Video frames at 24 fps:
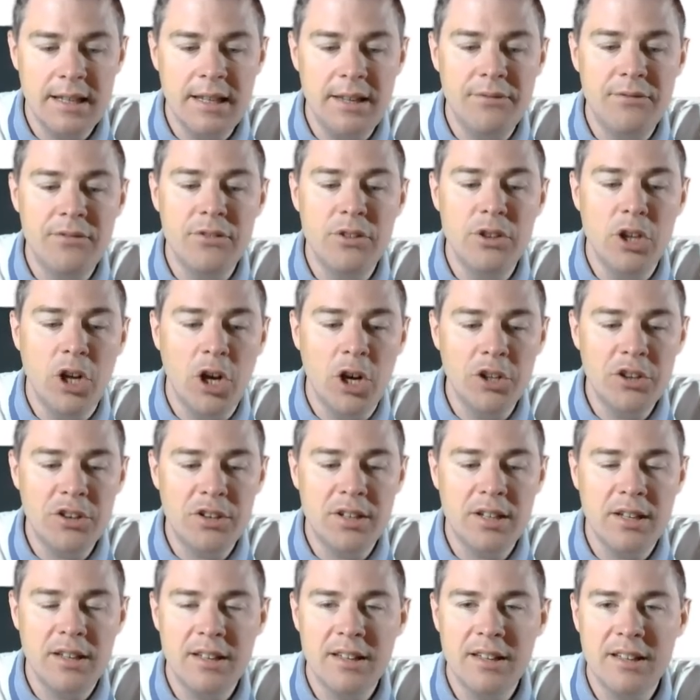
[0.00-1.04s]
If
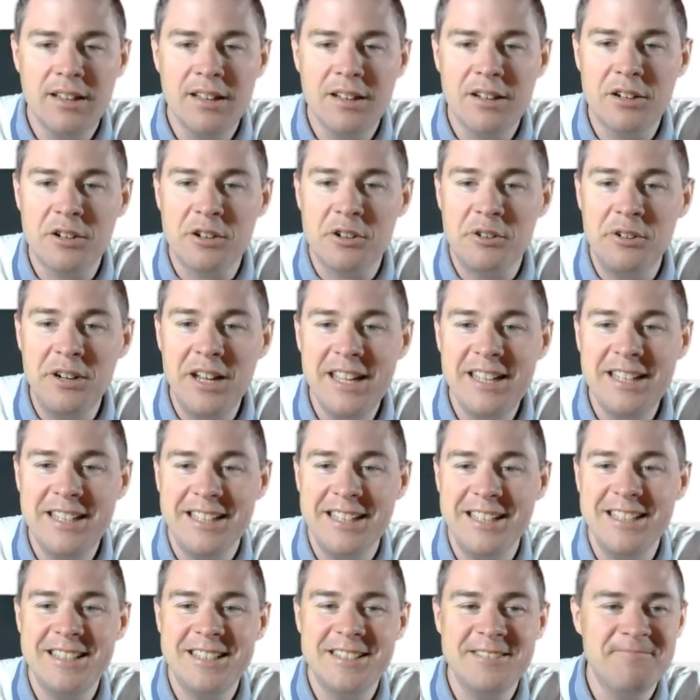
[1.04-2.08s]
not, create
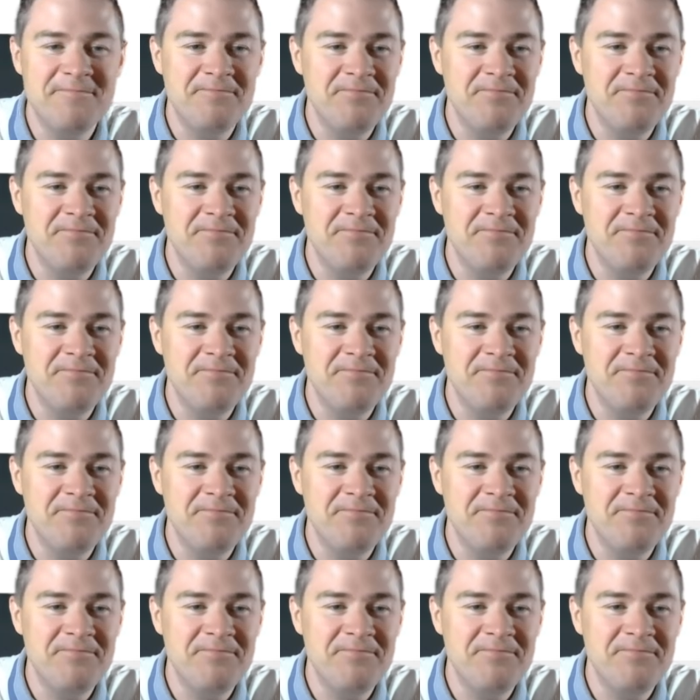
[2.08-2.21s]
it.